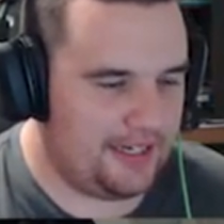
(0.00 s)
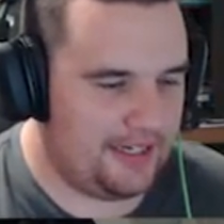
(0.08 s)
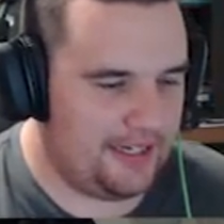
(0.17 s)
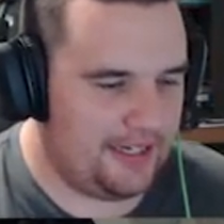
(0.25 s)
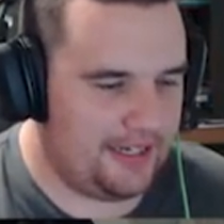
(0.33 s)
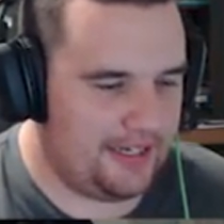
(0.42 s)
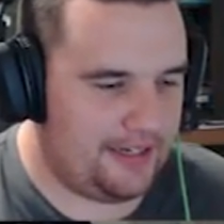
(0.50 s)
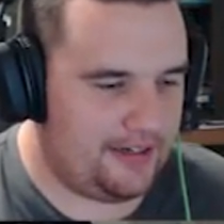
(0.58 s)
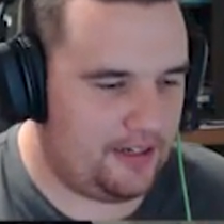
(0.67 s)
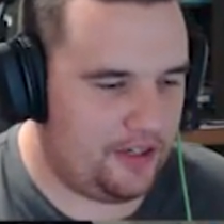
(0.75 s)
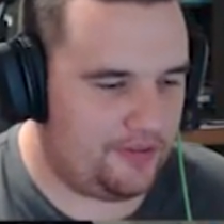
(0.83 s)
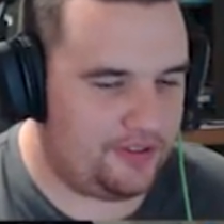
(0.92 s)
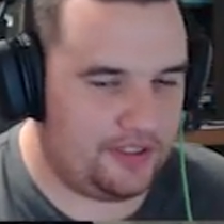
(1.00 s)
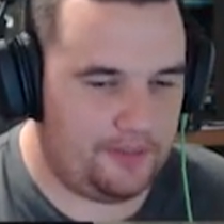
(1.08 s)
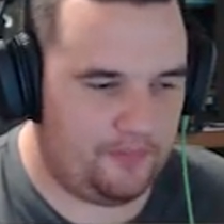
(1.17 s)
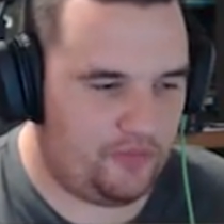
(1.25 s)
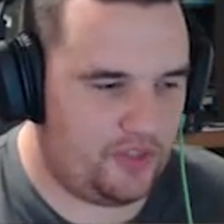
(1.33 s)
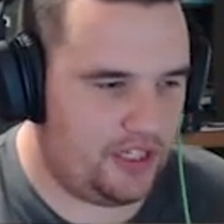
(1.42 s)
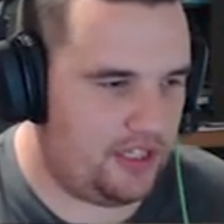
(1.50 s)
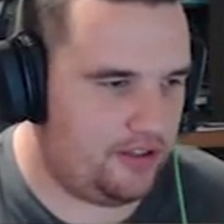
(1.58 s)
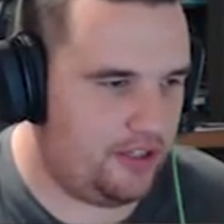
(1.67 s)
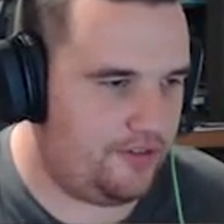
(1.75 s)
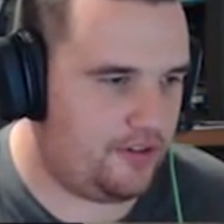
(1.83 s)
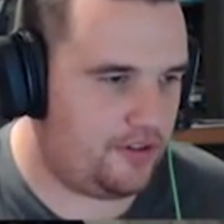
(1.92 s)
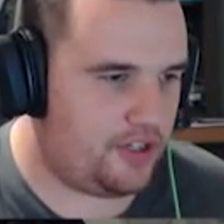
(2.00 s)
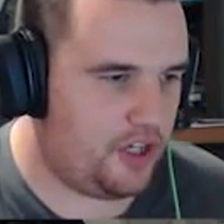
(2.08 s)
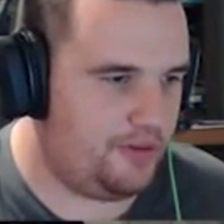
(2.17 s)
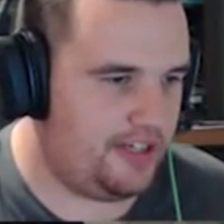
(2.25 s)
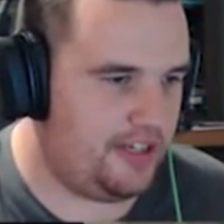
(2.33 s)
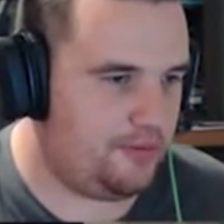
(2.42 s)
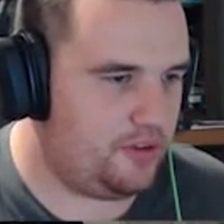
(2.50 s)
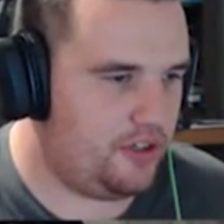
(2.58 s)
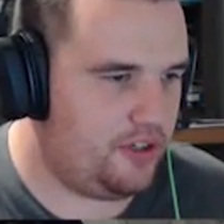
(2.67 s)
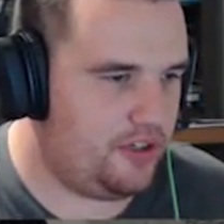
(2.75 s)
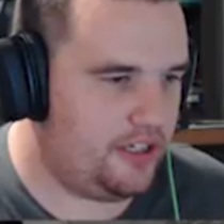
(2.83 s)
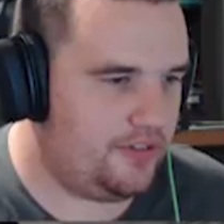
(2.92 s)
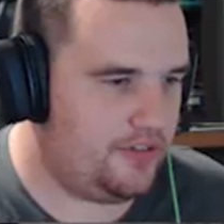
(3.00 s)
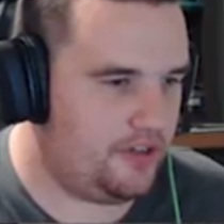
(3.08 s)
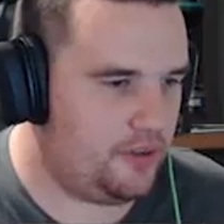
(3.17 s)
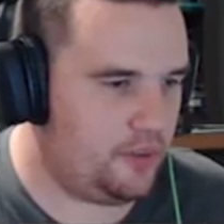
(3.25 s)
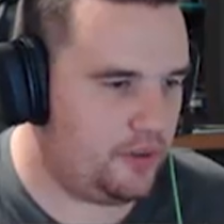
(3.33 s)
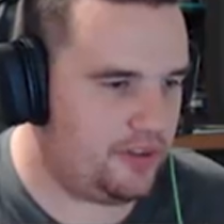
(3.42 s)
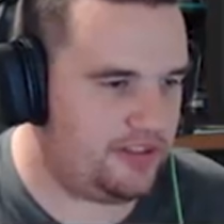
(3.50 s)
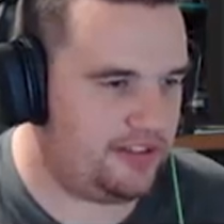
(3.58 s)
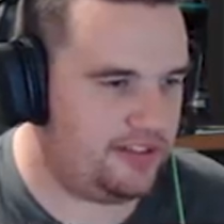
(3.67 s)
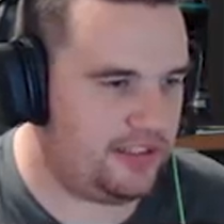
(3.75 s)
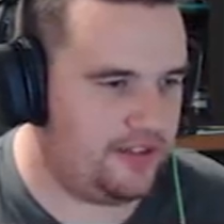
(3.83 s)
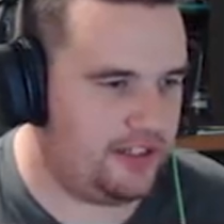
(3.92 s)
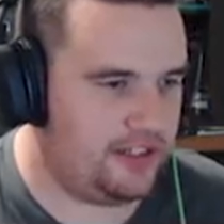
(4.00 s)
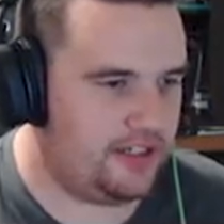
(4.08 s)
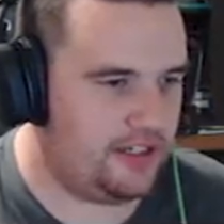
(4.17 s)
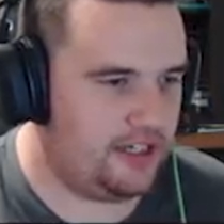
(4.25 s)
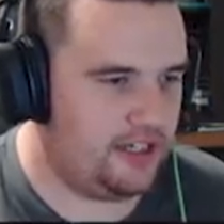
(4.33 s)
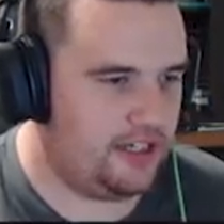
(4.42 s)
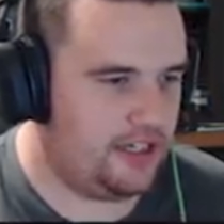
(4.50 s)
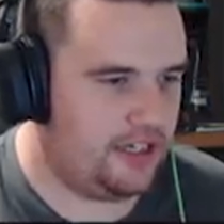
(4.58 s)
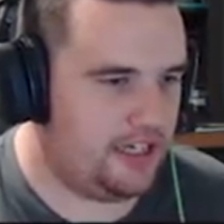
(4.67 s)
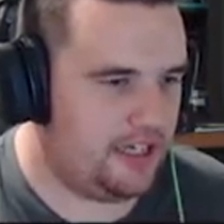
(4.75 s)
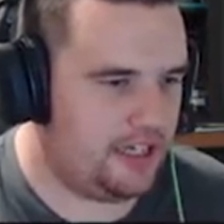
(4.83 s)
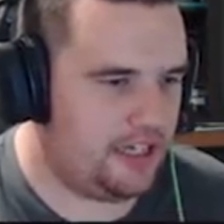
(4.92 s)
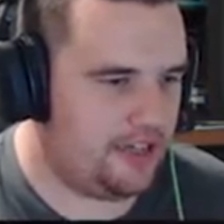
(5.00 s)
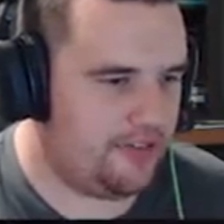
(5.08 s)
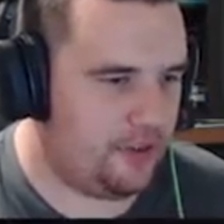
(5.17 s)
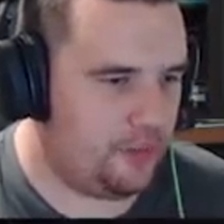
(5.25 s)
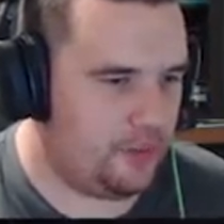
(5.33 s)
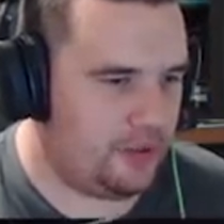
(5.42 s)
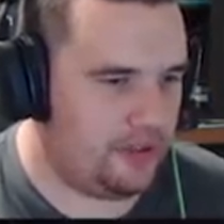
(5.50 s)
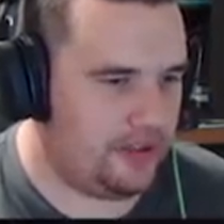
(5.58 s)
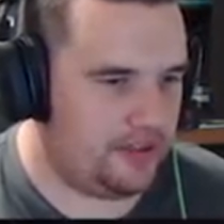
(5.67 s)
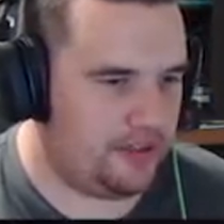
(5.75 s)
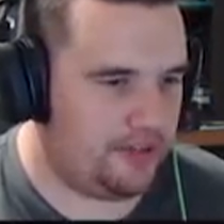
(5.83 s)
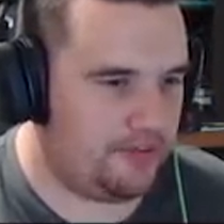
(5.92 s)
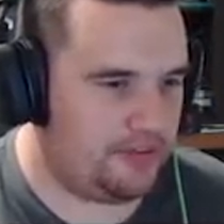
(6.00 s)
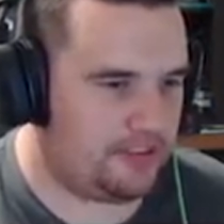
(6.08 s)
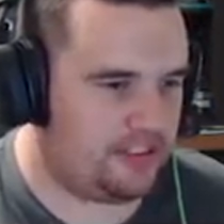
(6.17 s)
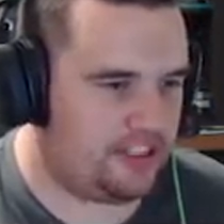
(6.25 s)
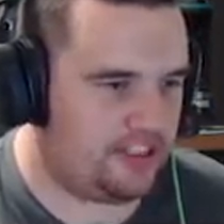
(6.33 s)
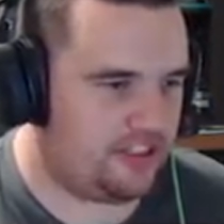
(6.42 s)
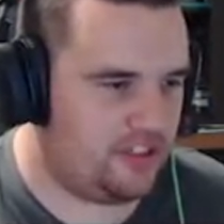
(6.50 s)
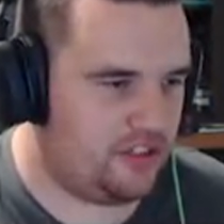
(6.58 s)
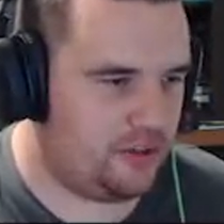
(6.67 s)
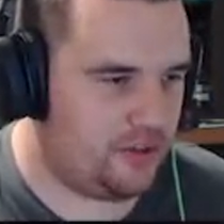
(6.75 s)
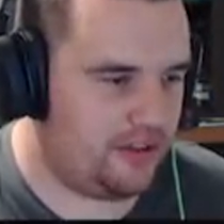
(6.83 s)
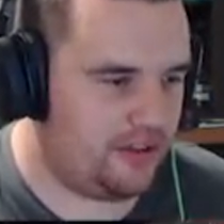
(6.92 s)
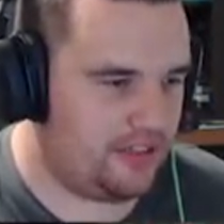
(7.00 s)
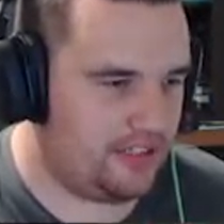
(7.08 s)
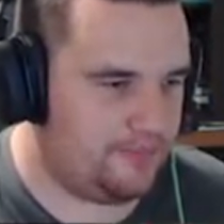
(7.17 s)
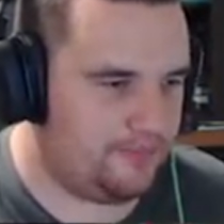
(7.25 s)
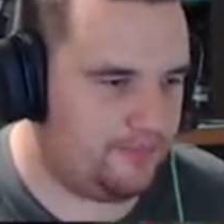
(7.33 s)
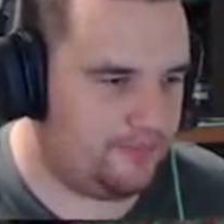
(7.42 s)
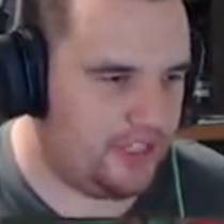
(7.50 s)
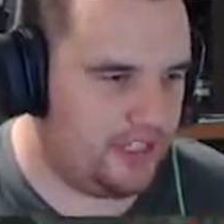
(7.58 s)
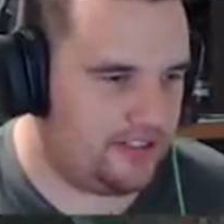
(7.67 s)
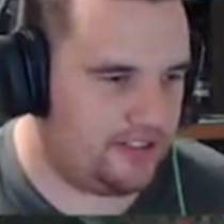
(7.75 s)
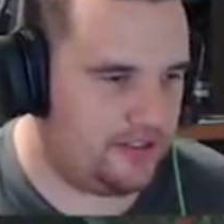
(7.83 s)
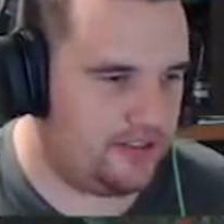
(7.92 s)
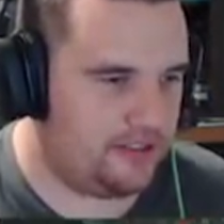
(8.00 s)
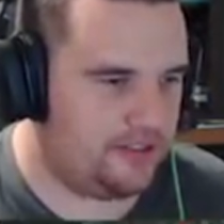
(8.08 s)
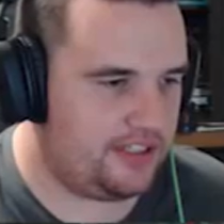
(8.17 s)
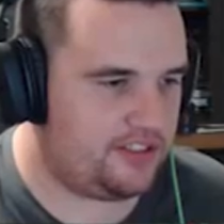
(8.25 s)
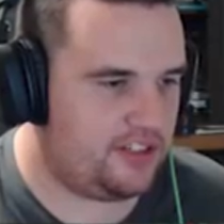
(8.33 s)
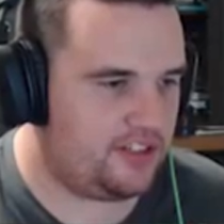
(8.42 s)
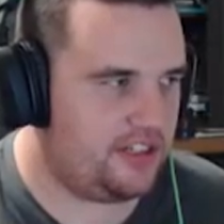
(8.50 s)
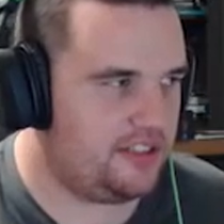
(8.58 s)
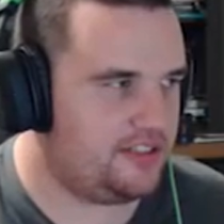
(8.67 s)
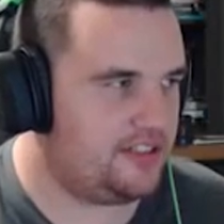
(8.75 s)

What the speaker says: And obviously, leave a comment down below if you want to see something. If you want to give me a suggestion or anything like that. So until next time, guys.